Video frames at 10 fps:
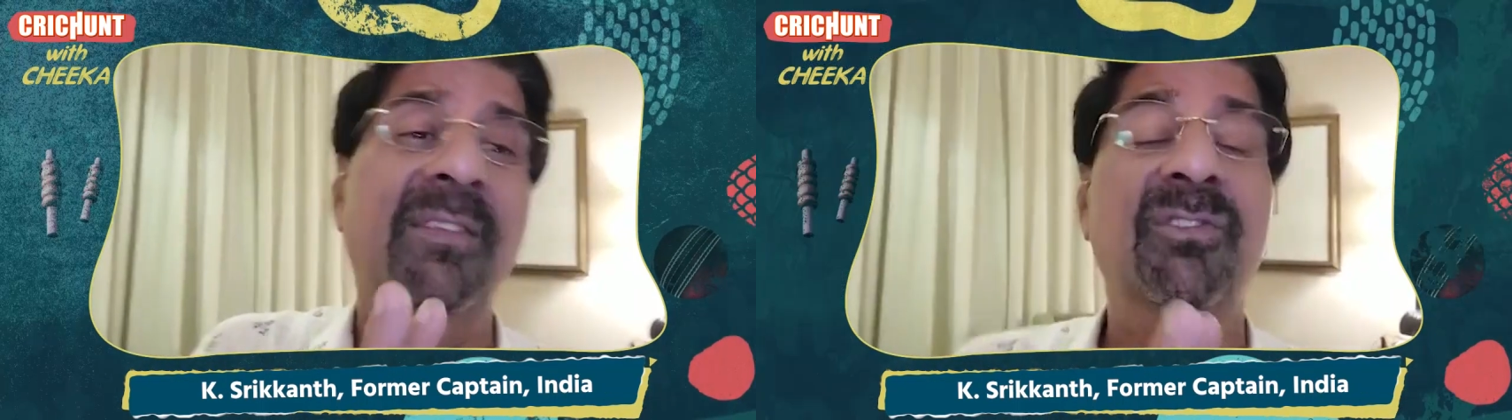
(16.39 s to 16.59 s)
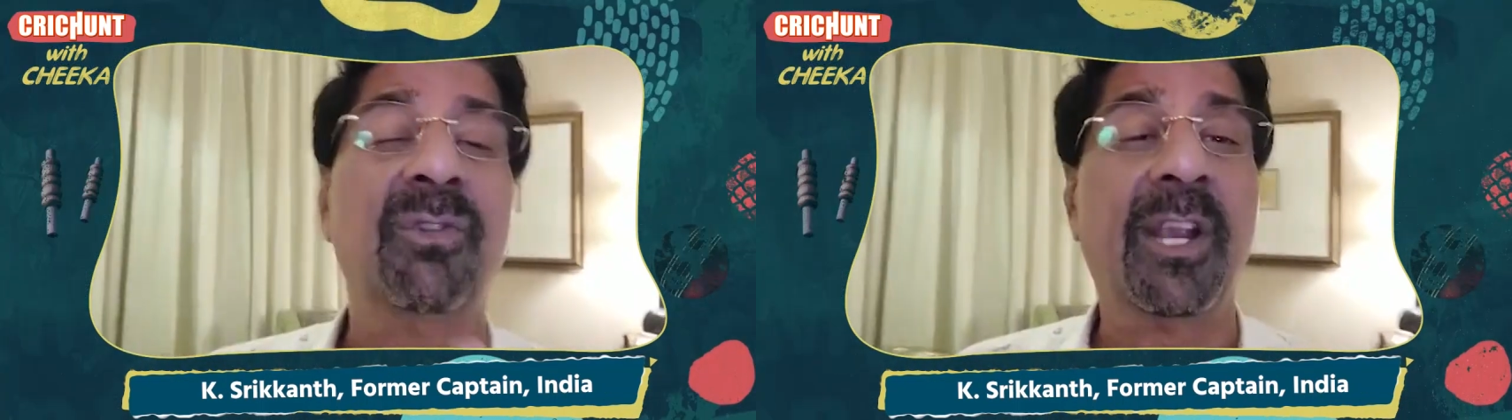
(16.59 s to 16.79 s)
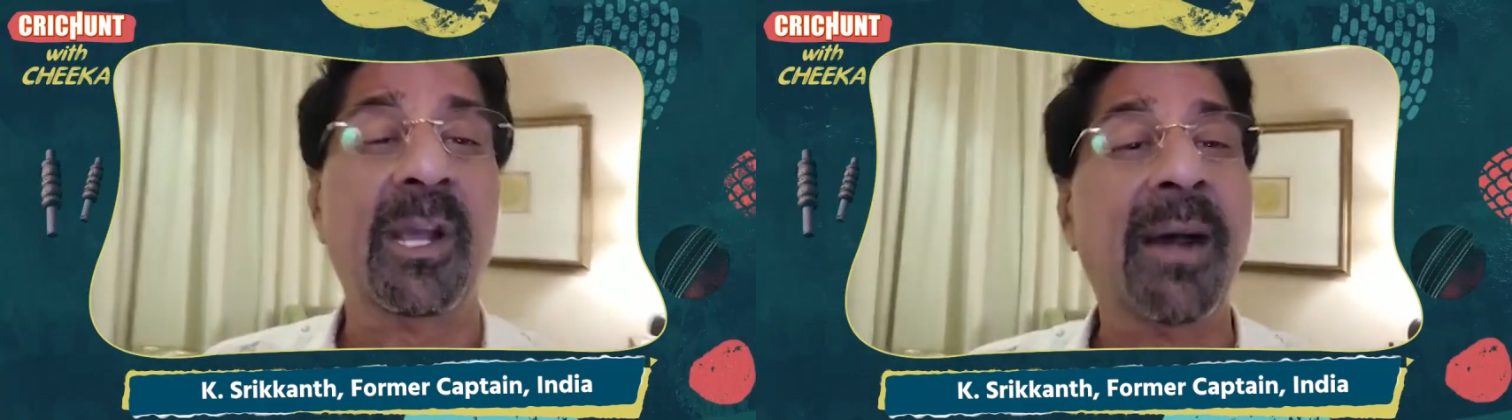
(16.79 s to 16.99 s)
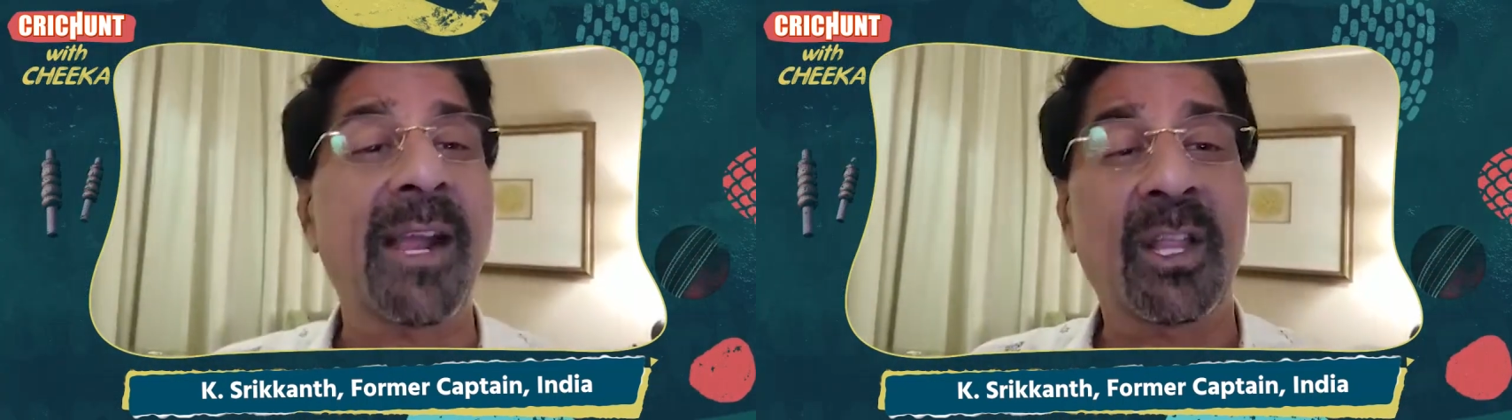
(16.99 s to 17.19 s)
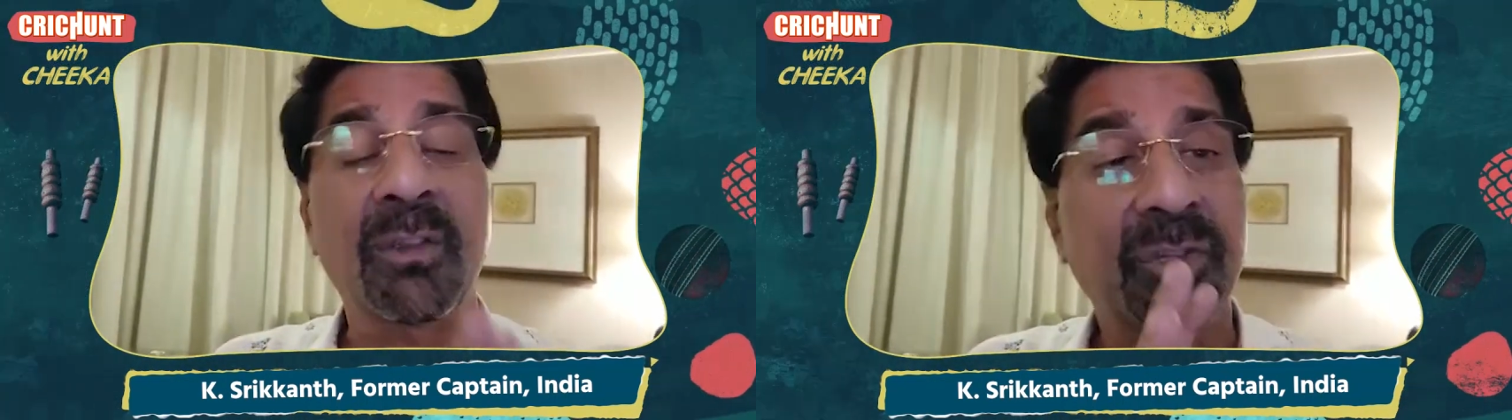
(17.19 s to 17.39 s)
that Suryakumar
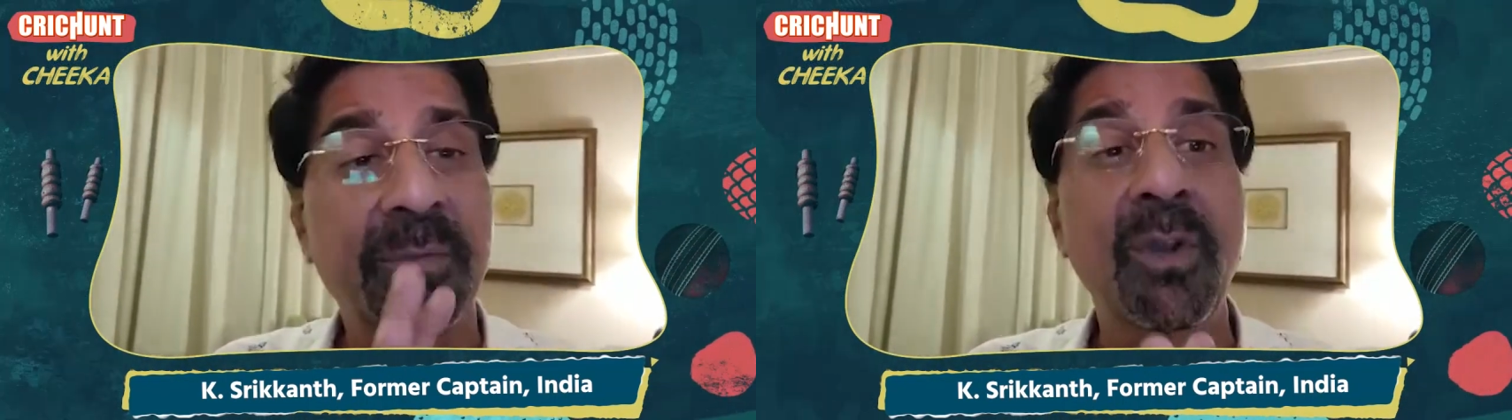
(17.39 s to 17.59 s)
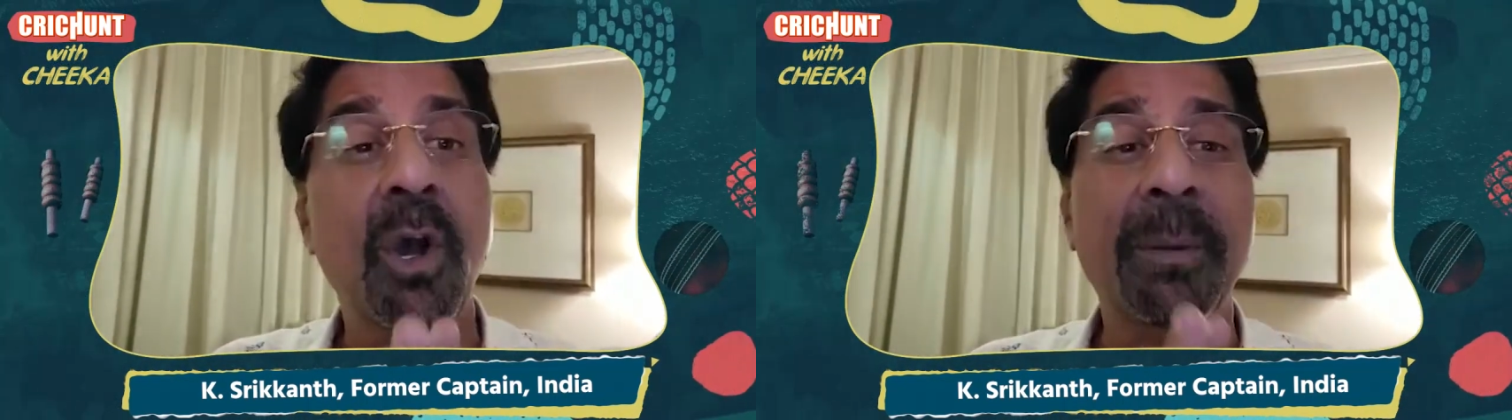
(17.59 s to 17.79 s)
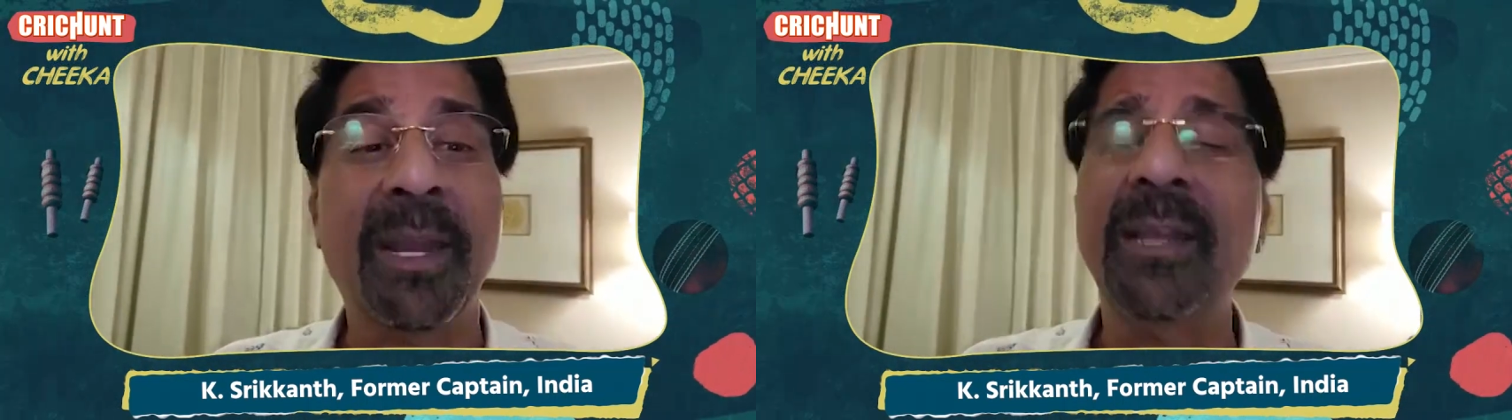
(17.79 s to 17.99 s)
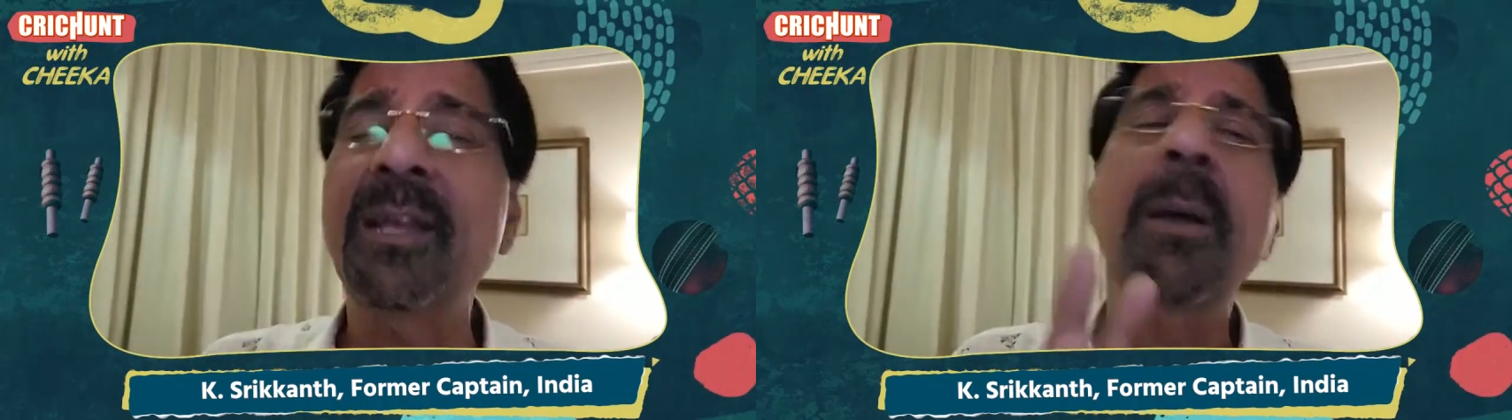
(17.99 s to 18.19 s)
Yadav should be opening,